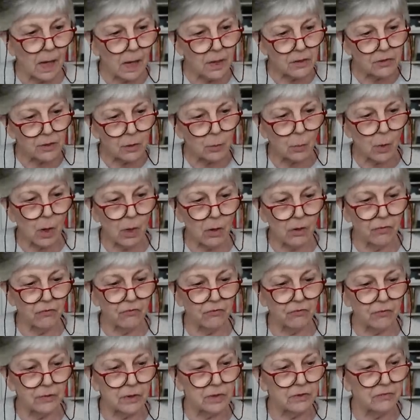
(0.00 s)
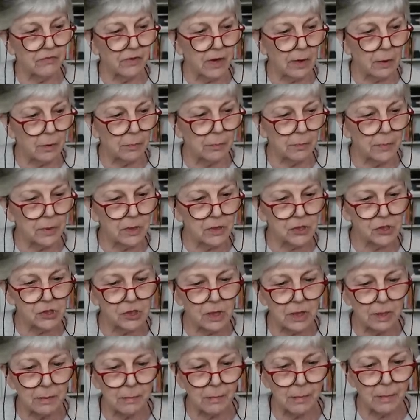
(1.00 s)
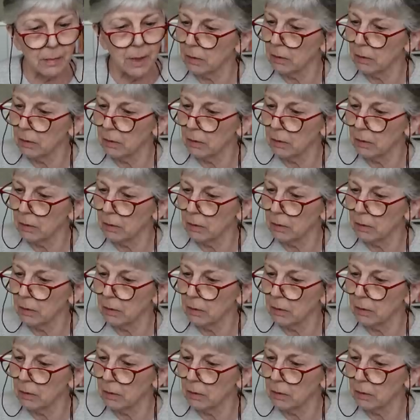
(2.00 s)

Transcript: Otherwise, the development team,